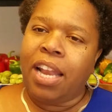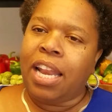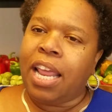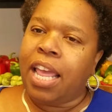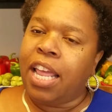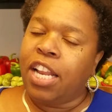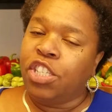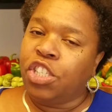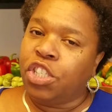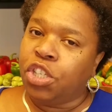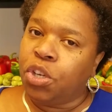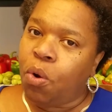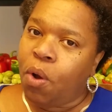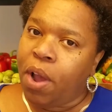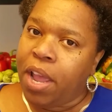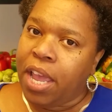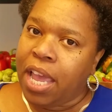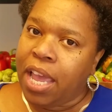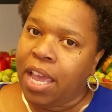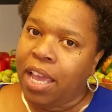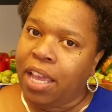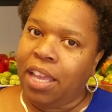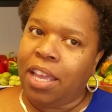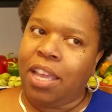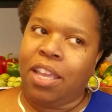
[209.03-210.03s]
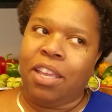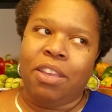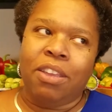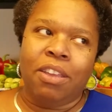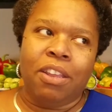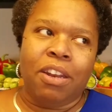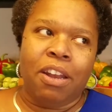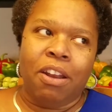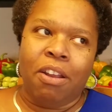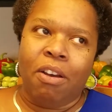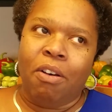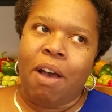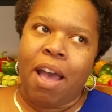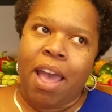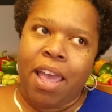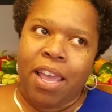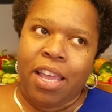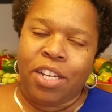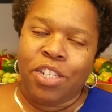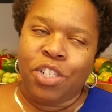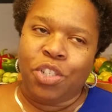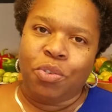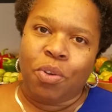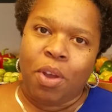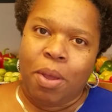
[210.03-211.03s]
Enjoying, I
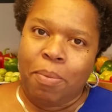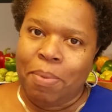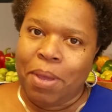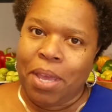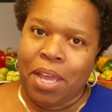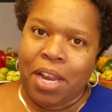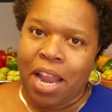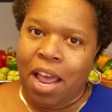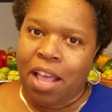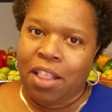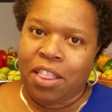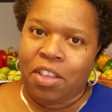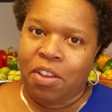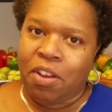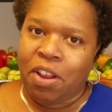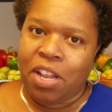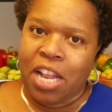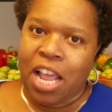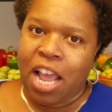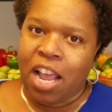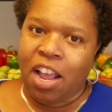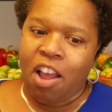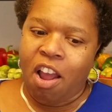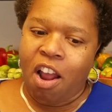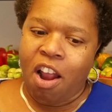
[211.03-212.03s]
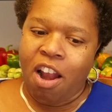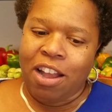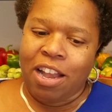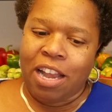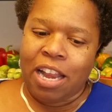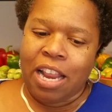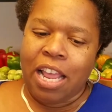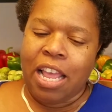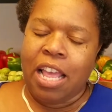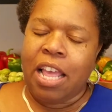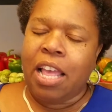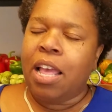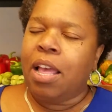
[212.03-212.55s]
enjoy being out there in that garden.